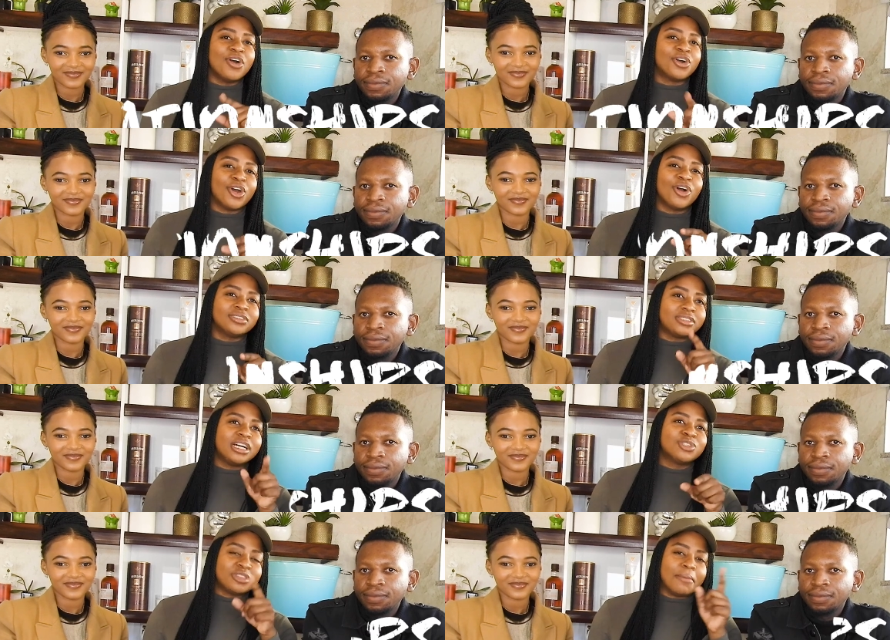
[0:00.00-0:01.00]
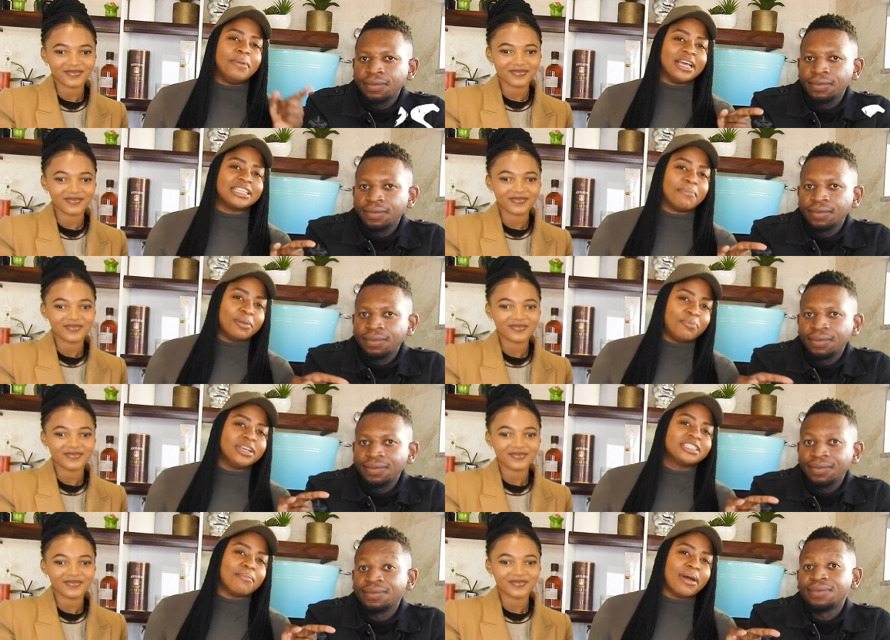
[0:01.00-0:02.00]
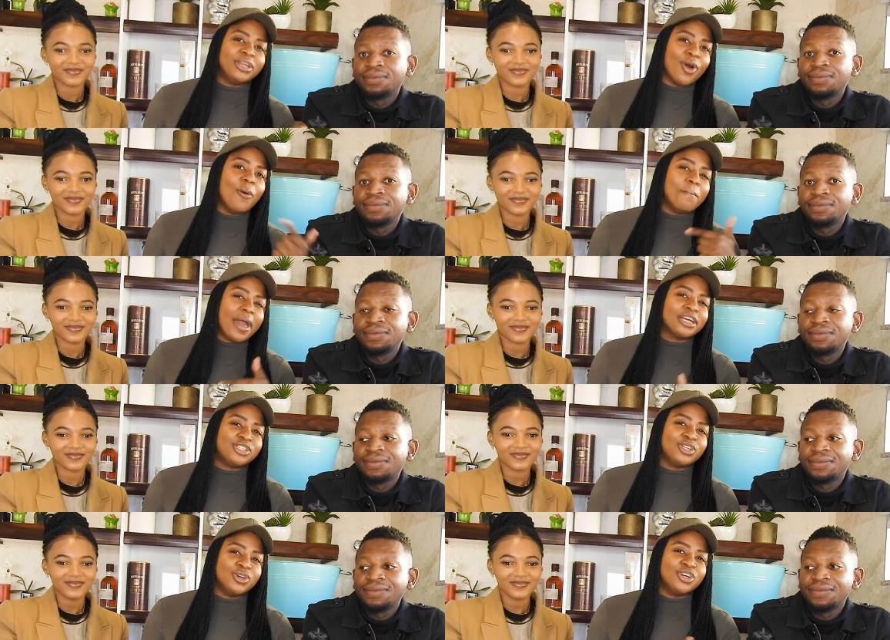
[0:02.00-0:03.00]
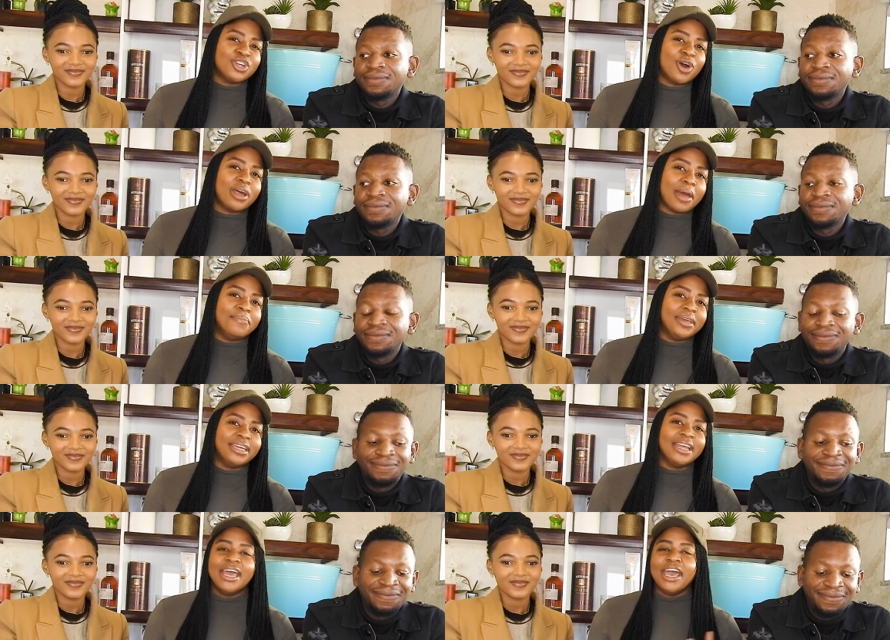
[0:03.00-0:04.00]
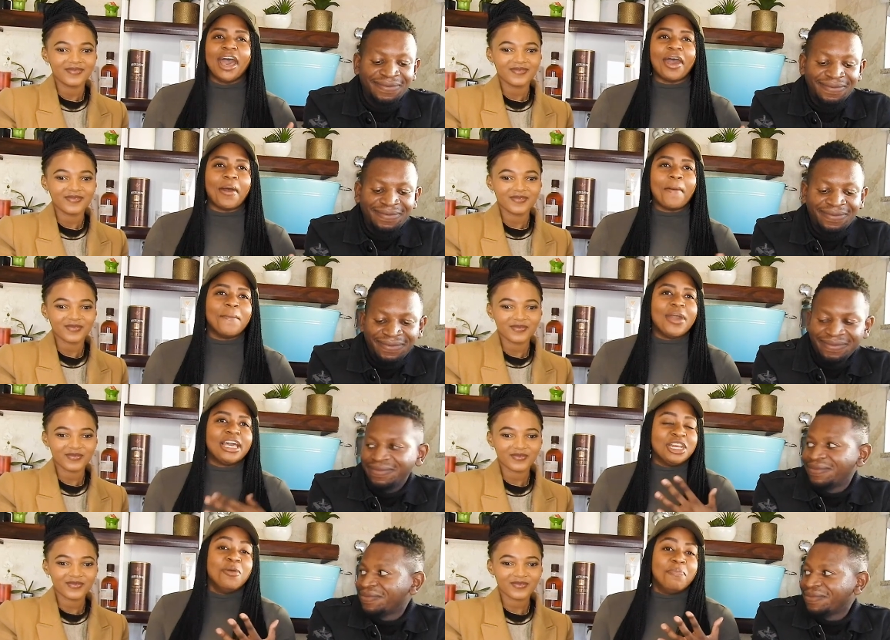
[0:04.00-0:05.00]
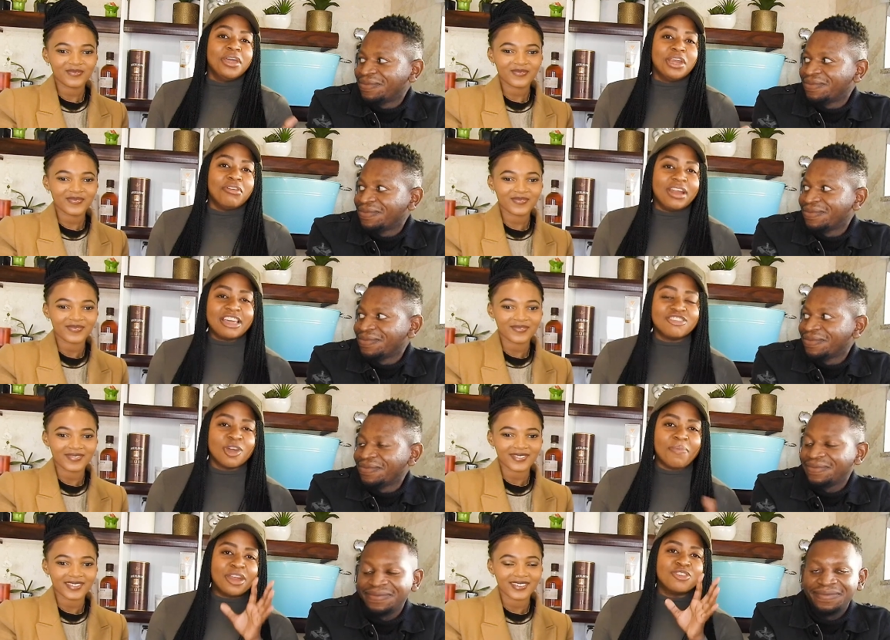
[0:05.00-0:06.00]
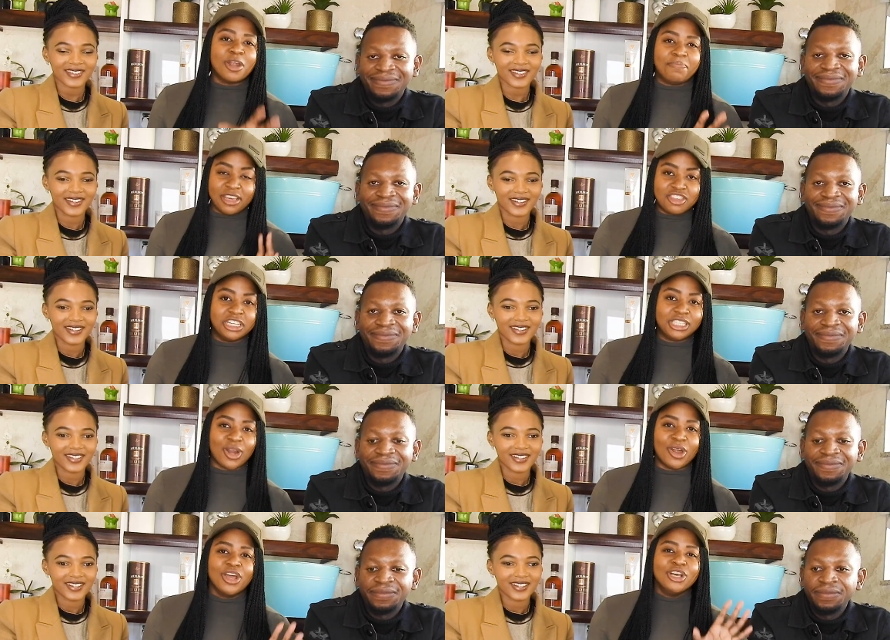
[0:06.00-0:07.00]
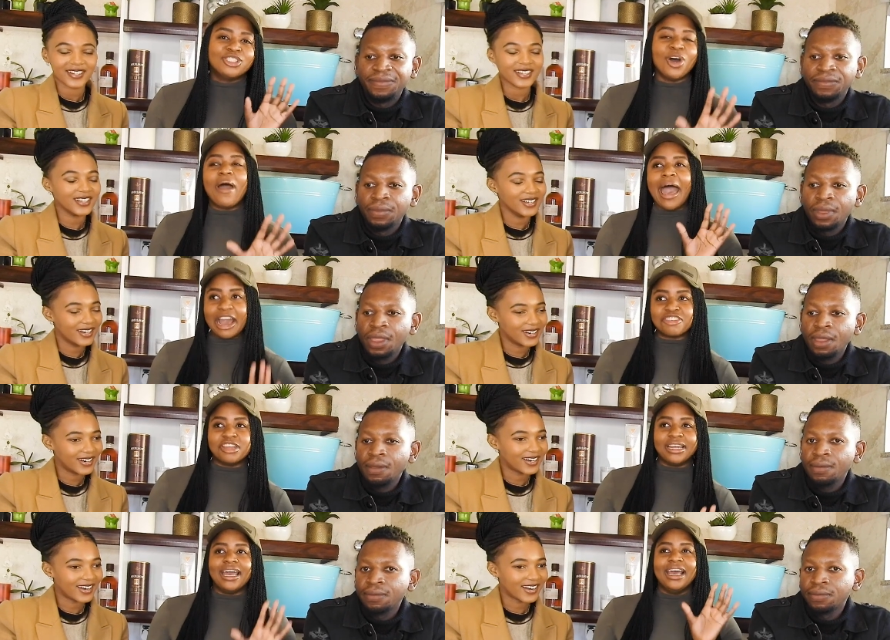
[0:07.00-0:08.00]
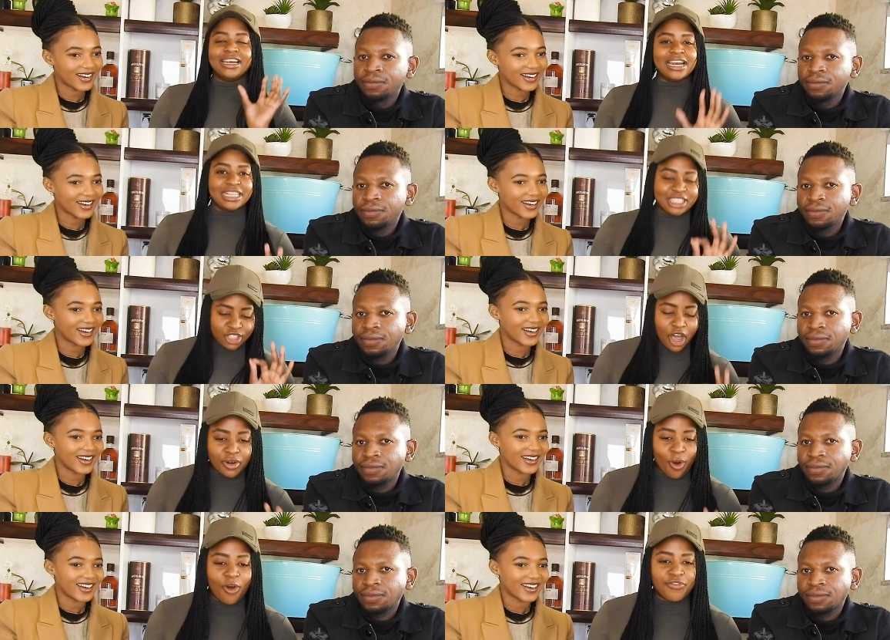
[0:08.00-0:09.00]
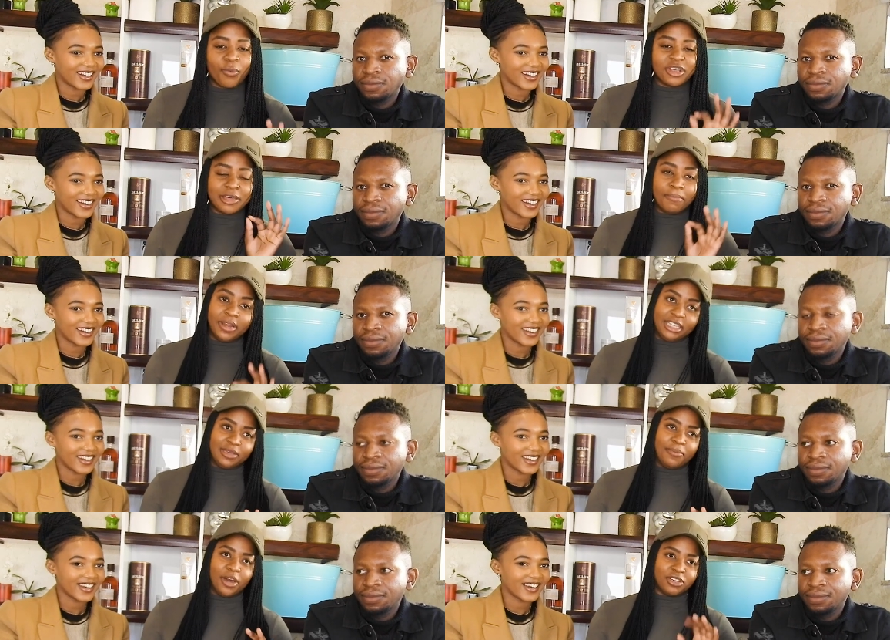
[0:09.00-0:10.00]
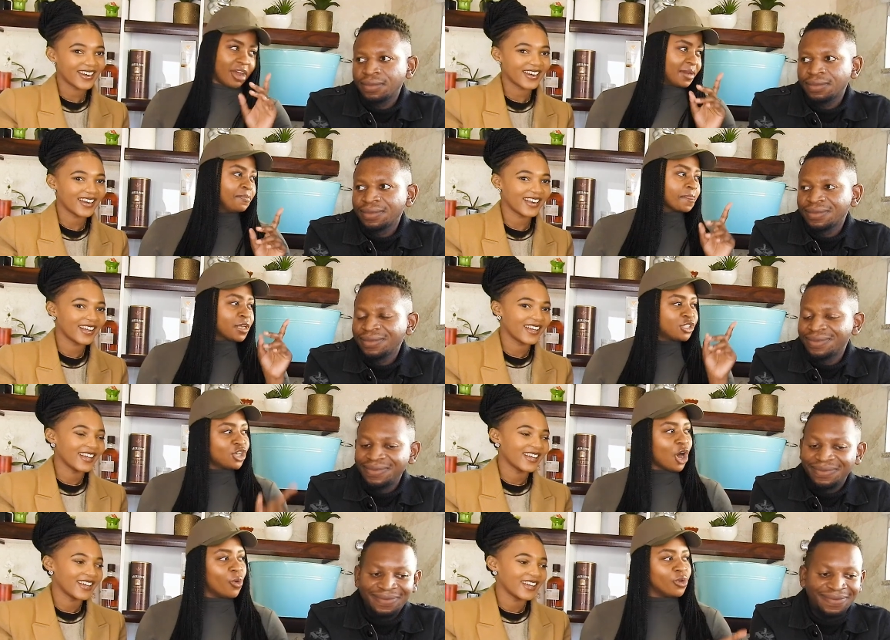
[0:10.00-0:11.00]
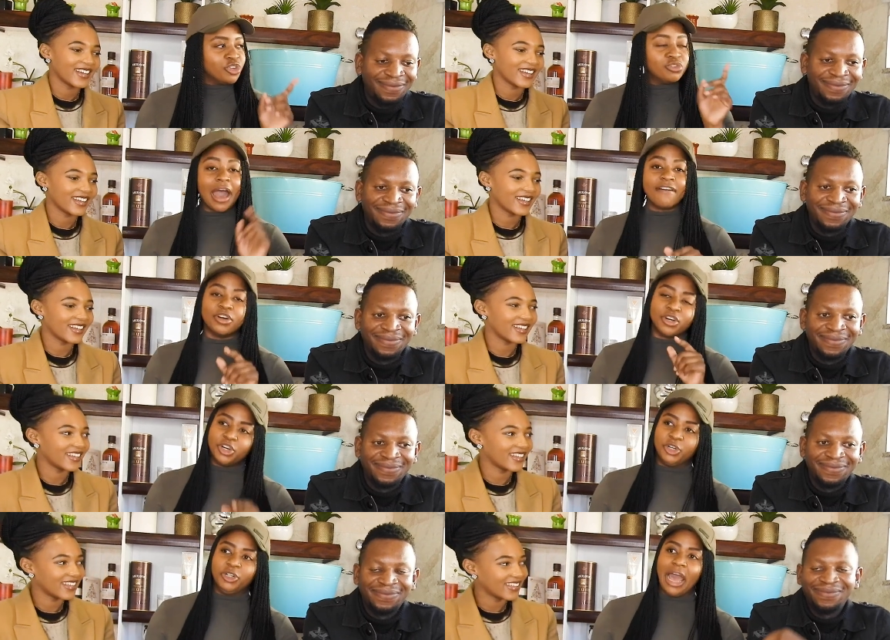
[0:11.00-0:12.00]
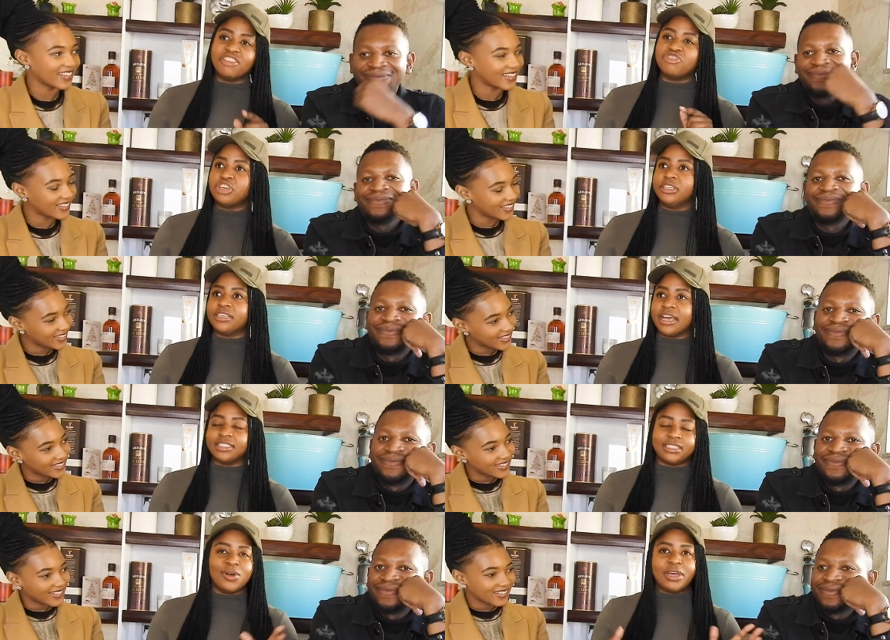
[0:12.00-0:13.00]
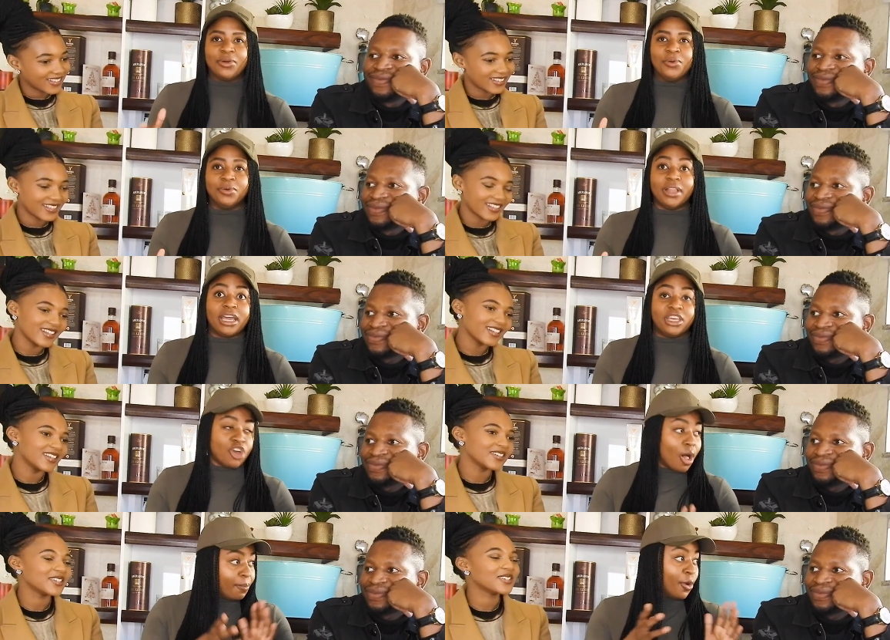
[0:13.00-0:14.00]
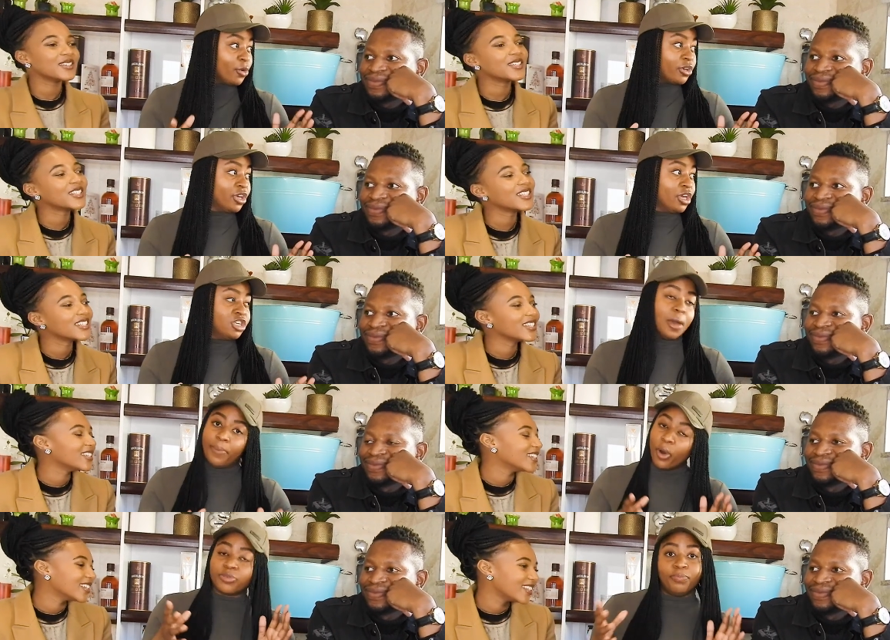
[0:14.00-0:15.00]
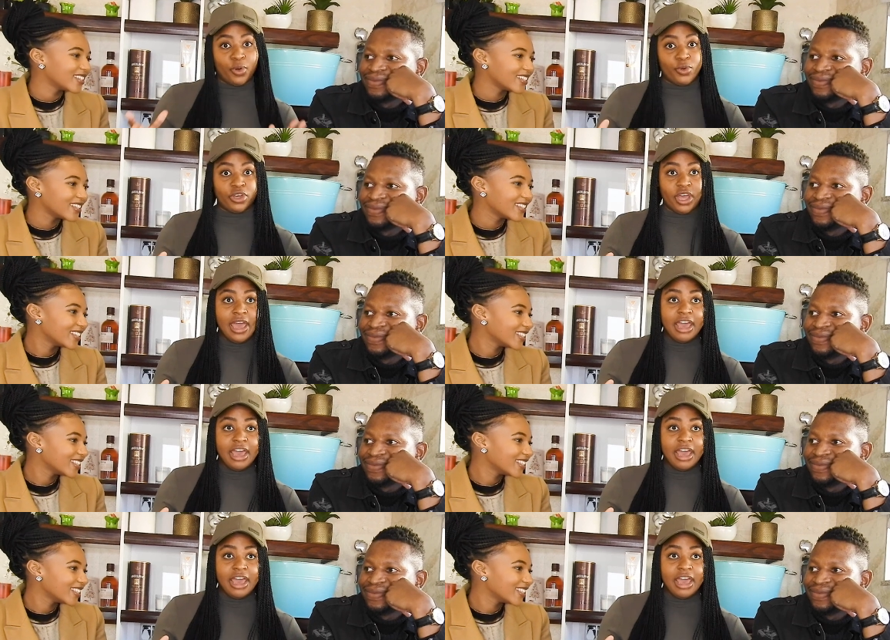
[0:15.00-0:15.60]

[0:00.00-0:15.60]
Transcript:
Speaker 1: if your girl deals with a blesser but brings the money home back to you? You know what I mean? Um, can you be in a relationship and not be cheated on? So actually, let's start off with the blesser part, right? So you have a girl and she says, okay, cool, like you're broke. You're both broke.